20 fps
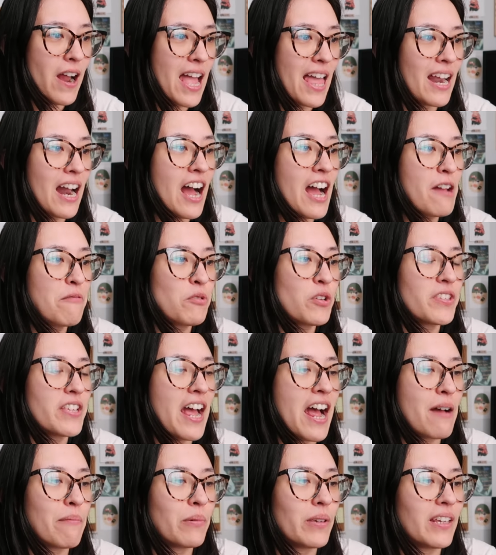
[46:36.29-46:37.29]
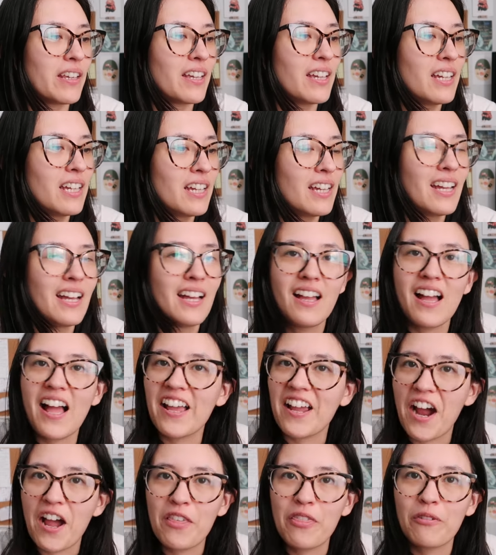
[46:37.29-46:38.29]
and I'm just happy
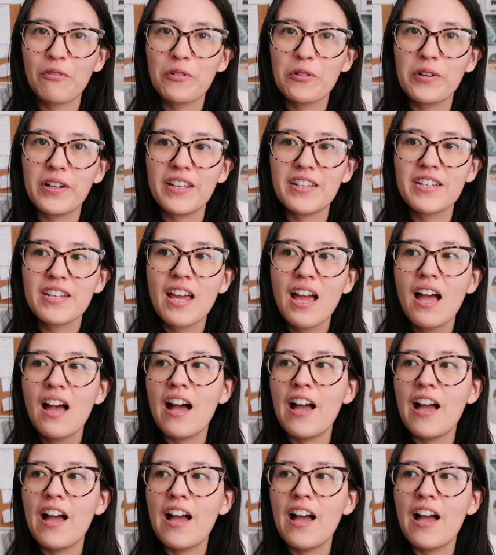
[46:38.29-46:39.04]
I got through it.